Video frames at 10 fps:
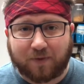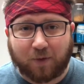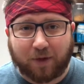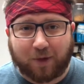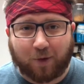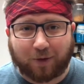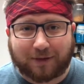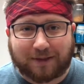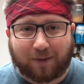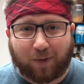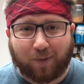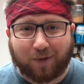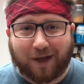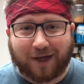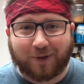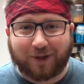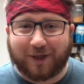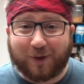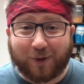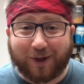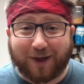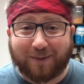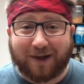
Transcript: It's really cool to see people actually enjoying them.